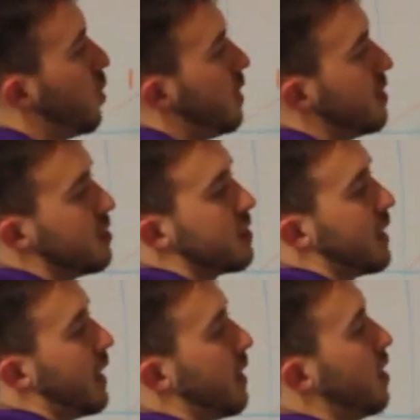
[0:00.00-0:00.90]
What is
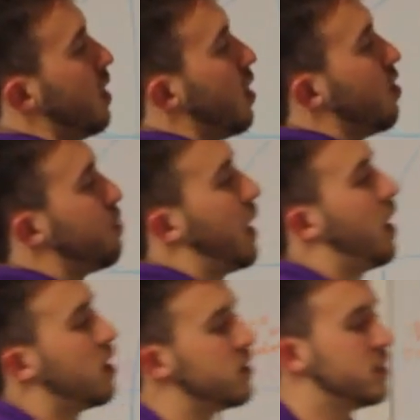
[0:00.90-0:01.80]
sine of
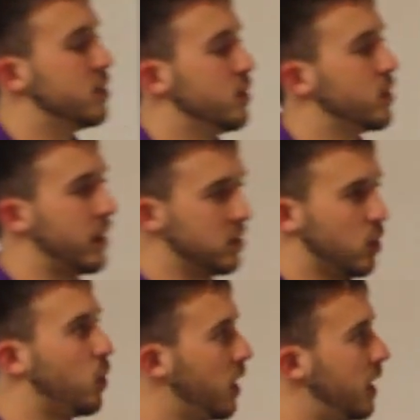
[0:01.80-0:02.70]
pi over 2? Okay,
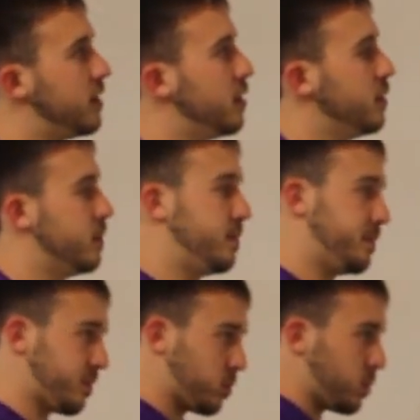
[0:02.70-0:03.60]
so what I do,
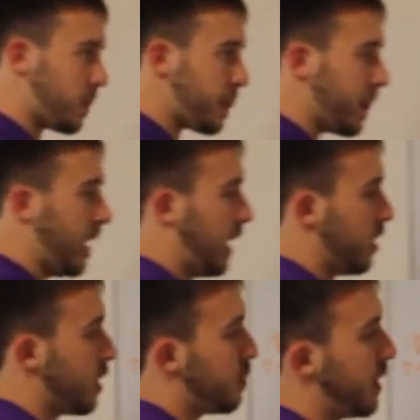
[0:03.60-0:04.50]
I
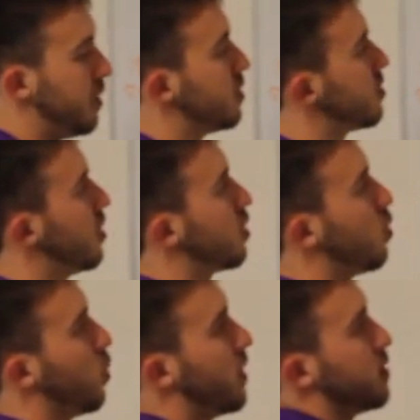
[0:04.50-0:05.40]
look at my unit
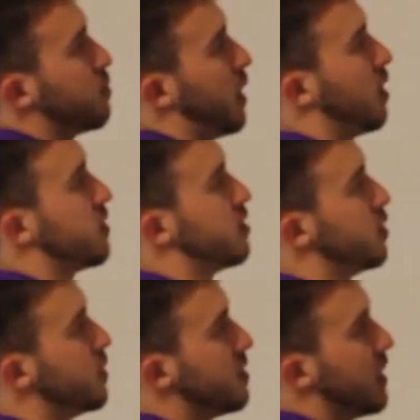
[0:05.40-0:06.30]
circle. Where is pi over 2?
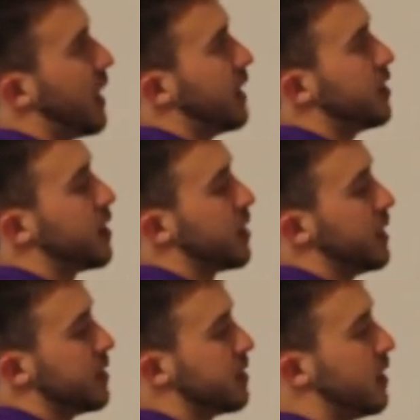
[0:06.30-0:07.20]
It's 90
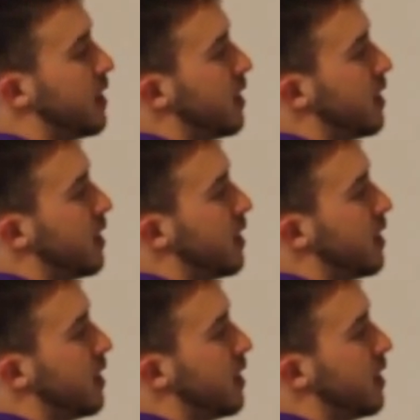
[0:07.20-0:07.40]
degrees.